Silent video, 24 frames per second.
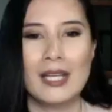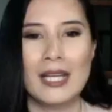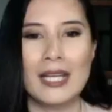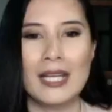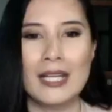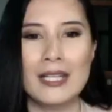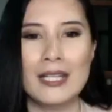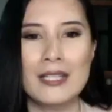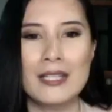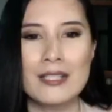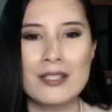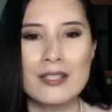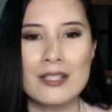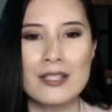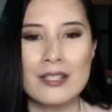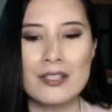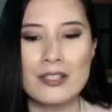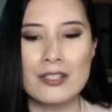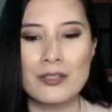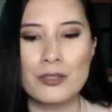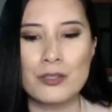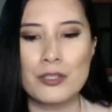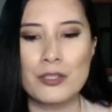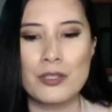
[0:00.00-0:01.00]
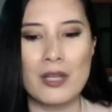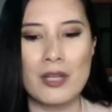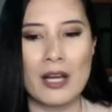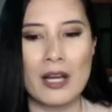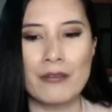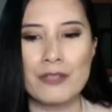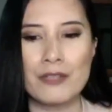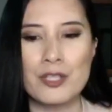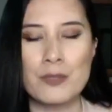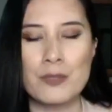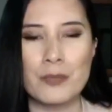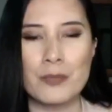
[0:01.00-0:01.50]
And do you have a
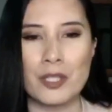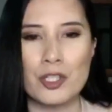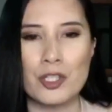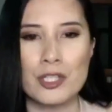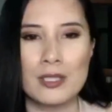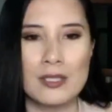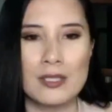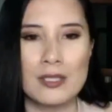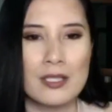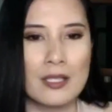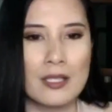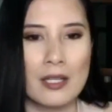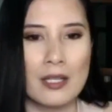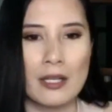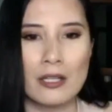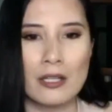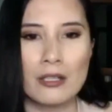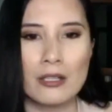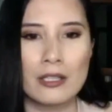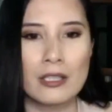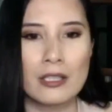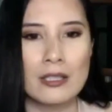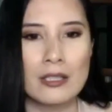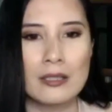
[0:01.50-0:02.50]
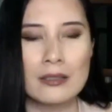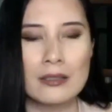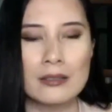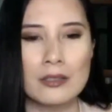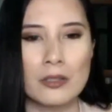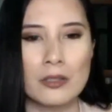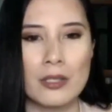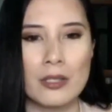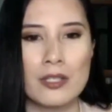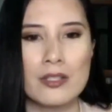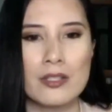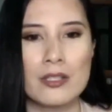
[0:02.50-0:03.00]
specialty area,
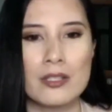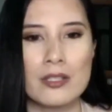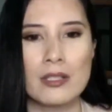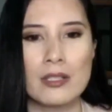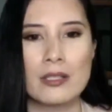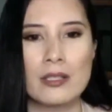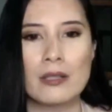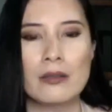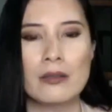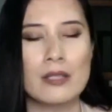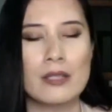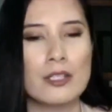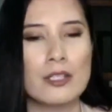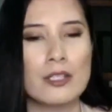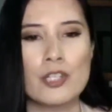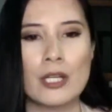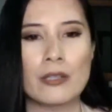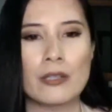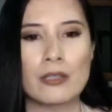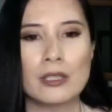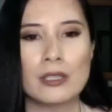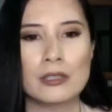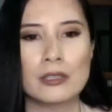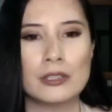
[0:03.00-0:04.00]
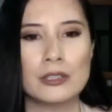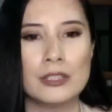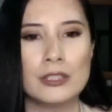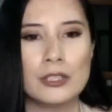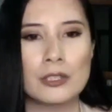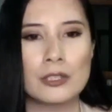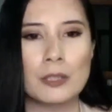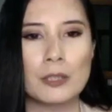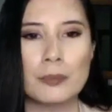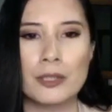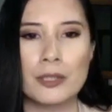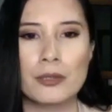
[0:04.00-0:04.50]
or is it in general
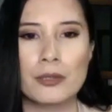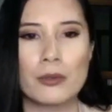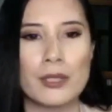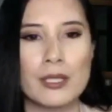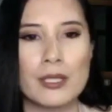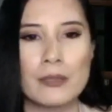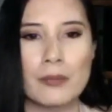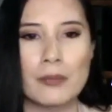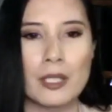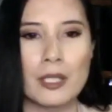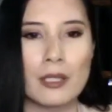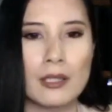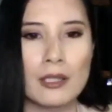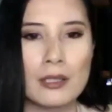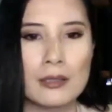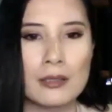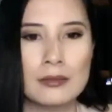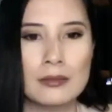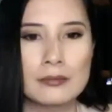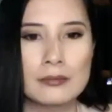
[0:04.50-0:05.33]
Europe and North America?